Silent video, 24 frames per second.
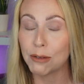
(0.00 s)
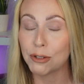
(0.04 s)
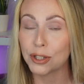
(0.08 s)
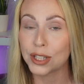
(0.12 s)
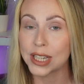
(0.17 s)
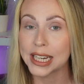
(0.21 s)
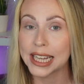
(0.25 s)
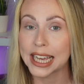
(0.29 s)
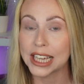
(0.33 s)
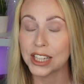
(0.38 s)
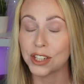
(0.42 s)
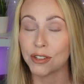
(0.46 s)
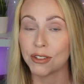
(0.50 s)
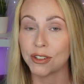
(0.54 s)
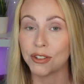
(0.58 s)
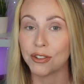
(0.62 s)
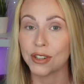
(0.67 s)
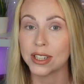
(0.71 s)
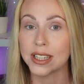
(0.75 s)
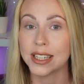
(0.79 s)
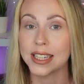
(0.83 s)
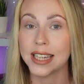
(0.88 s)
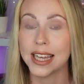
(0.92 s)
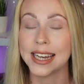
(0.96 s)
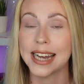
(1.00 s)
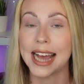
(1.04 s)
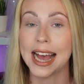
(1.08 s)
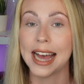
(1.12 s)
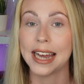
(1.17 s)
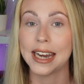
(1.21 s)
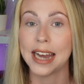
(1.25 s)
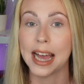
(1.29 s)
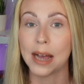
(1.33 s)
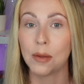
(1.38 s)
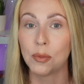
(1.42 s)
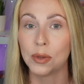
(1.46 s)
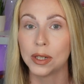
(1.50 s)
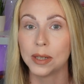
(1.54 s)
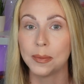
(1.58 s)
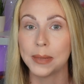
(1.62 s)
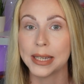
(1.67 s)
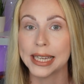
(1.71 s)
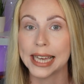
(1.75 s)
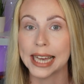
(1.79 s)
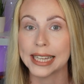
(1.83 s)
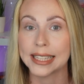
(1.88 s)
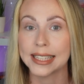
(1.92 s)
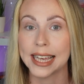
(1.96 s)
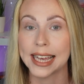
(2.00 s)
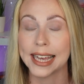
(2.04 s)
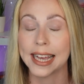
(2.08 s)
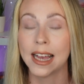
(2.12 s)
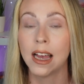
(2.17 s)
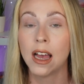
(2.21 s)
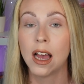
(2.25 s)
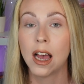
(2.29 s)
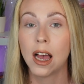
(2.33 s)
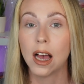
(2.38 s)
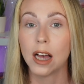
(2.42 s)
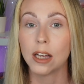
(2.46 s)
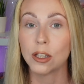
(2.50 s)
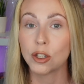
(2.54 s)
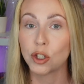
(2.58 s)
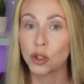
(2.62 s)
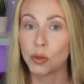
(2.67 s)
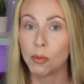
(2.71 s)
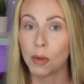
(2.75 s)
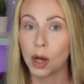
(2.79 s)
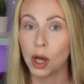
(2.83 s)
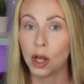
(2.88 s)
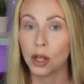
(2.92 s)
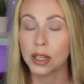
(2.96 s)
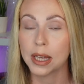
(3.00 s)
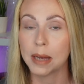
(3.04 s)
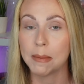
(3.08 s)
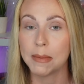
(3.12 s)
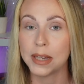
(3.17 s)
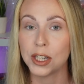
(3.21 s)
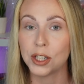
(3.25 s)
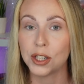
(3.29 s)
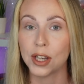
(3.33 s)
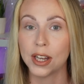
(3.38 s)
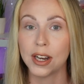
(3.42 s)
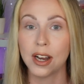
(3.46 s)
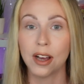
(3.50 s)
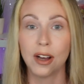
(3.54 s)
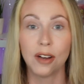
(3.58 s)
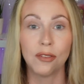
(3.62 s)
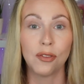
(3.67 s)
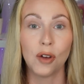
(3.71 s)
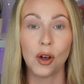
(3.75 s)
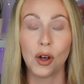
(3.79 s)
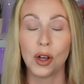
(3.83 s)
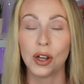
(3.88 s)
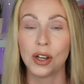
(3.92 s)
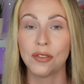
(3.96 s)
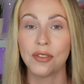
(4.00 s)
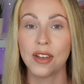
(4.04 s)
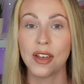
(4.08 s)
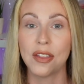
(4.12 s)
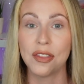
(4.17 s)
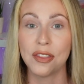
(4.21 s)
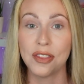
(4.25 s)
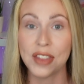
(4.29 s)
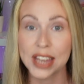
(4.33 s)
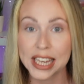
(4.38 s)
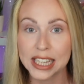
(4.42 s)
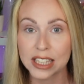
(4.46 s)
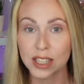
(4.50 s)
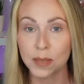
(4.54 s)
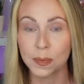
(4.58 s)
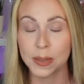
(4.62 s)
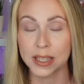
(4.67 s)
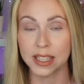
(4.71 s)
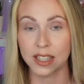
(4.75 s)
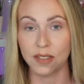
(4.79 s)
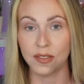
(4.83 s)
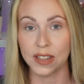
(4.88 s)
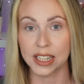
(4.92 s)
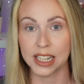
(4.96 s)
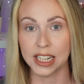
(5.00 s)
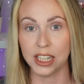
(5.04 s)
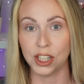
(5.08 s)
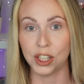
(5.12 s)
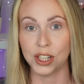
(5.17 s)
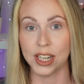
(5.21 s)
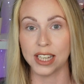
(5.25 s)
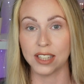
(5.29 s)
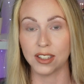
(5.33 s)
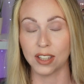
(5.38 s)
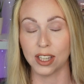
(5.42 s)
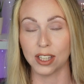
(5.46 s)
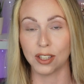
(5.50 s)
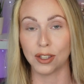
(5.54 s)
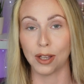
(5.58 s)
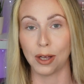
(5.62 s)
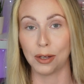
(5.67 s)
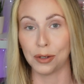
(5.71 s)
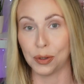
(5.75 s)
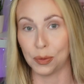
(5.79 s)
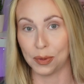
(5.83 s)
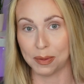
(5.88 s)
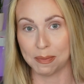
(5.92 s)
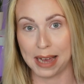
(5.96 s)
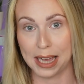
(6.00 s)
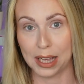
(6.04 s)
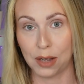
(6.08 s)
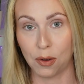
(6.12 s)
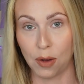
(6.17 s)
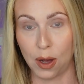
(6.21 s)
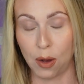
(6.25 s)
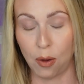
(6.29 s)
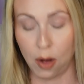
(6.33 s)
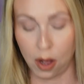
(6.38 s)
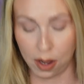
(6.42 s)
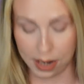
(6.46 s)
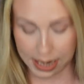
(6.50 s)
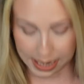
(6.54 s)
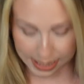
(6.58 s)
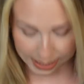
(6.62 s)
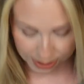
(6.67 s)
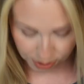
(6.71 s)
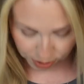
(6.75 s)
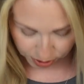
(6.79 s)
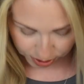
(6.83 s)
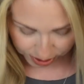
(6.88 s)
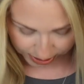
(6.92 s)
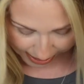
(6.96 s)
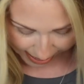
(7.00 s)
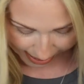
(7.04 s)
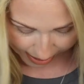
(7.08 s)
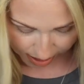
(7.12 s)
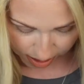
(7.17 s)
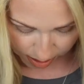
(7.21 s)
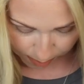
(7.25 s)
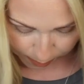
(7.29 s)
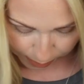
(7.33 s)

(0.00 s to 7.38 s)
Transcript: just in case you're interested, and I will be getting a small commission of all of these specific t-shirts that are sold with my quote on, and it does say at the